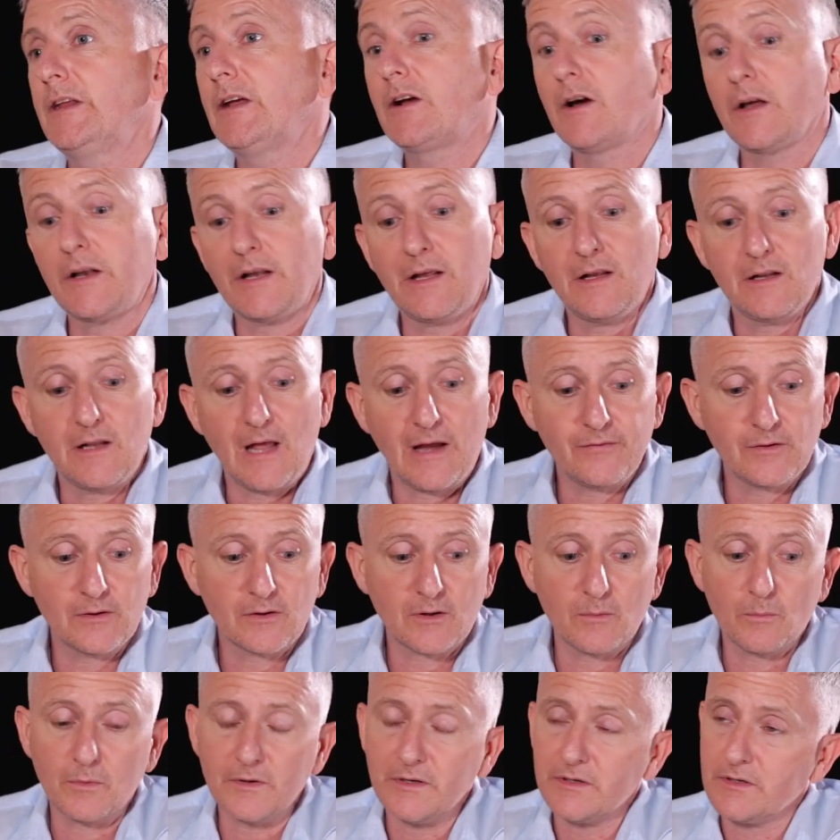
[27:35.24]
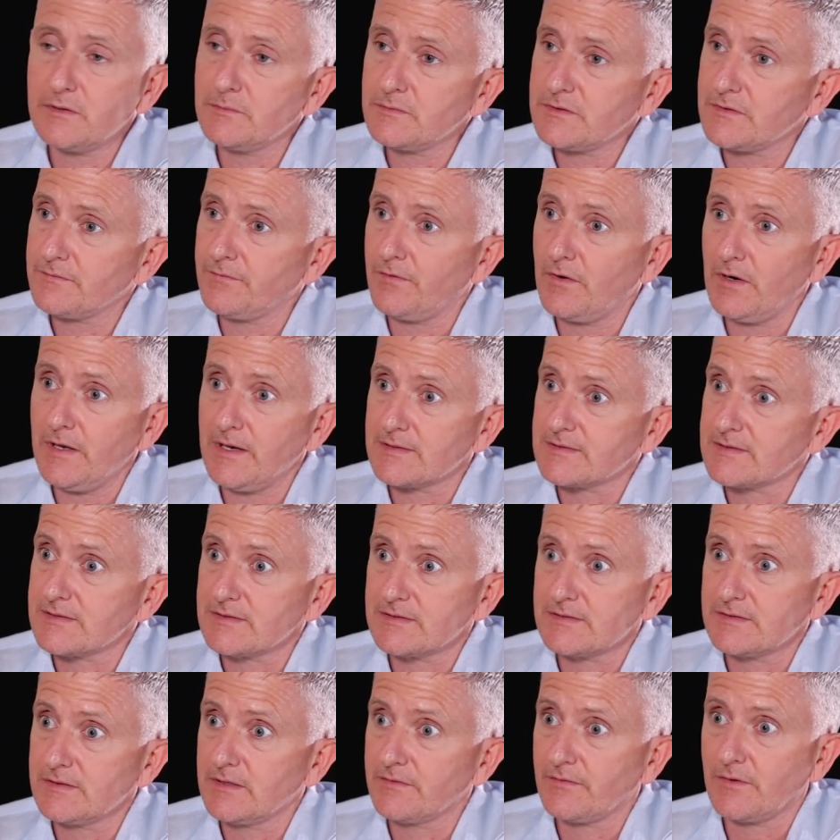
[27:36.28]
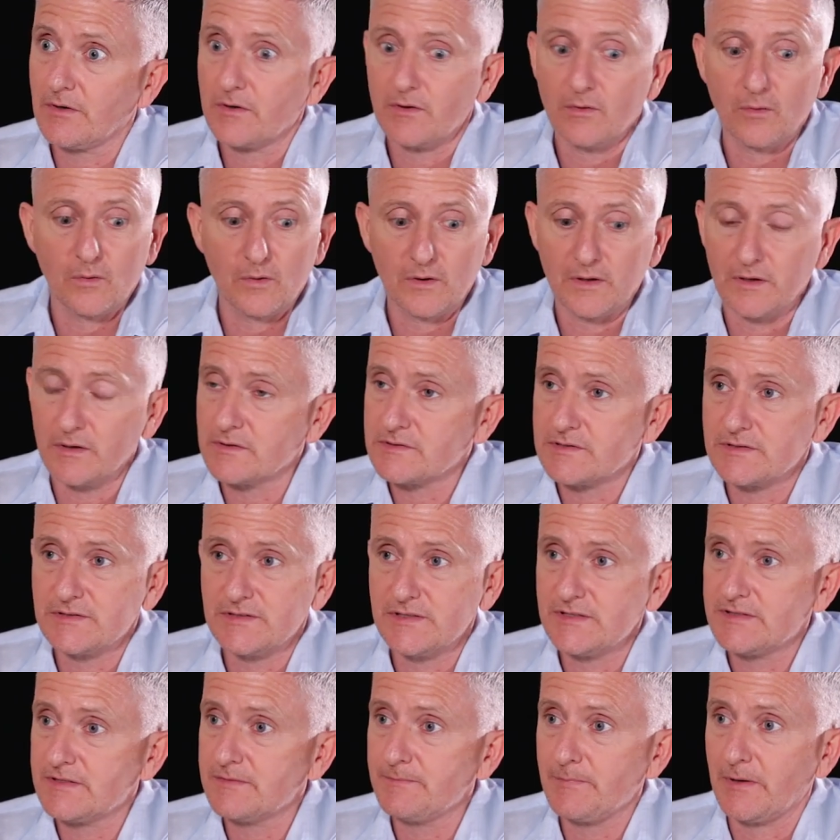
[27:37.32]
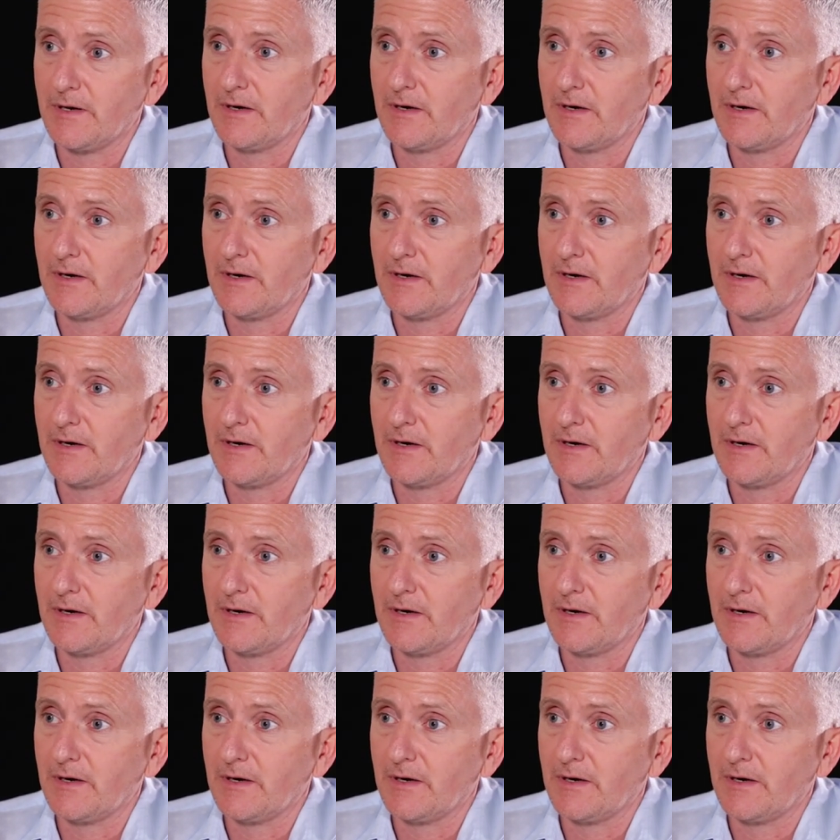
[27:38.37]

You got to have a look at what you're doing with your finances. You've got to organize your system.